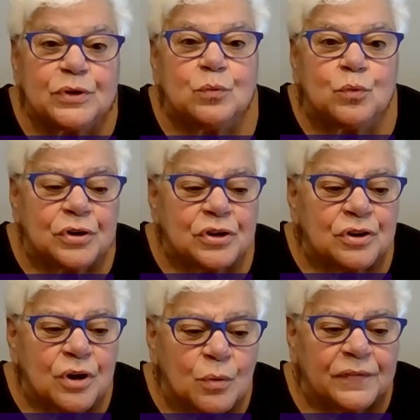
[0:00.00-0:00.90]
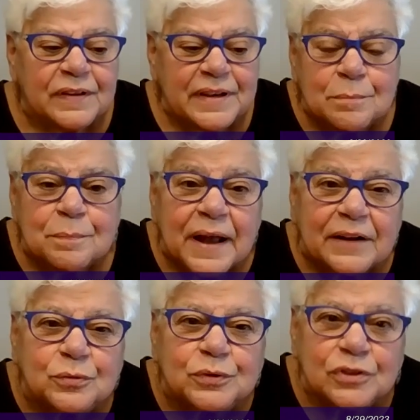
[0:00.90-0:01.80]
we wouldn't know what the
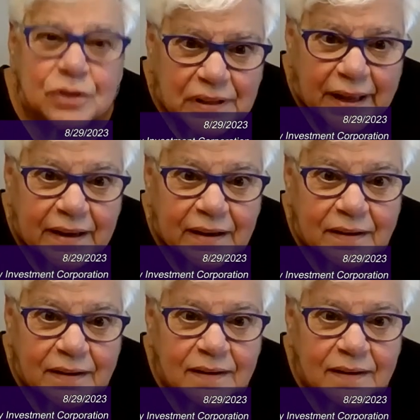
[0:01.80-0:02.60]
impacts would look like.